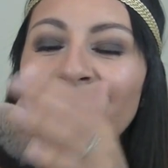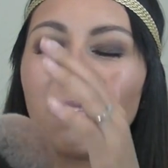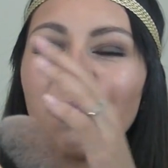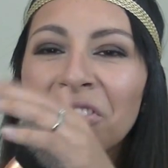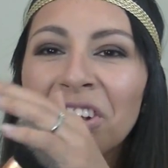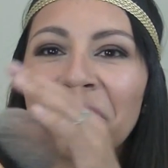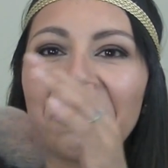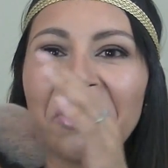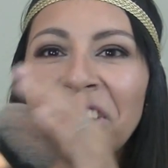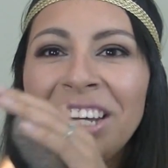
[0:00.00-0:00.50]

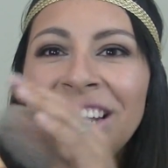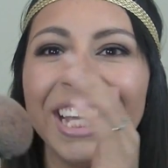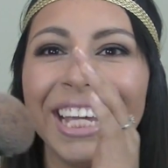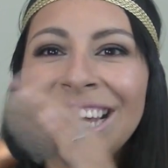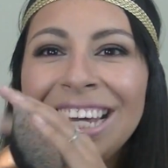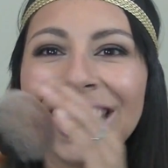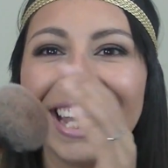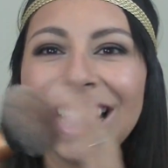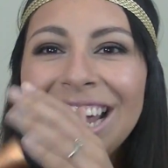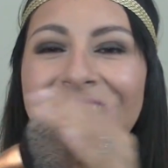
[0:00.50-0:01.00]
fluffy
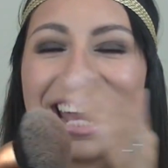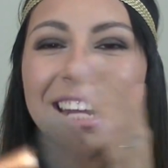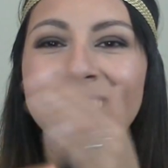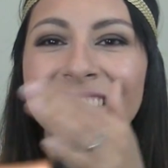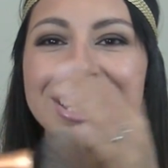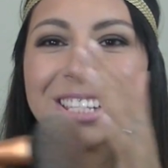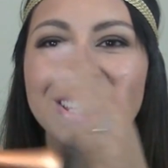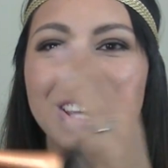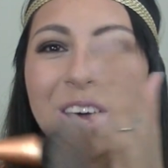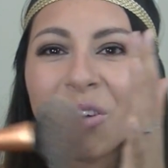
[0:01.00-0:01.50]

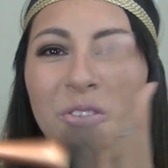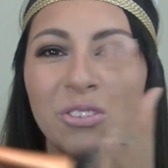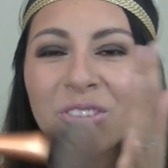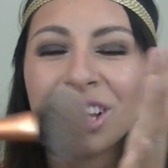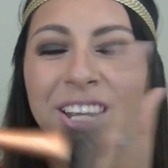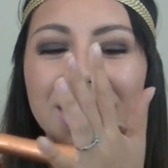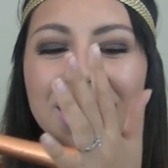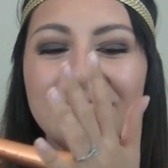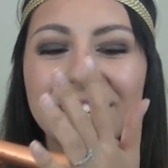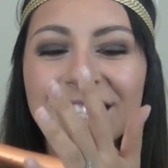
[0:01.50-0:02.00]
and soft
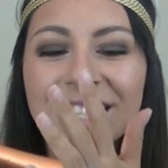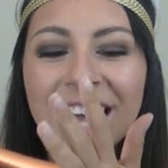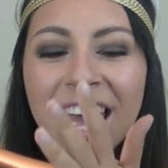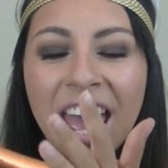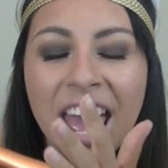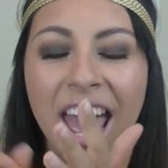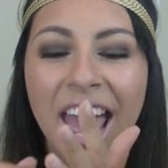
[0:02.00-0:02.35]
it is.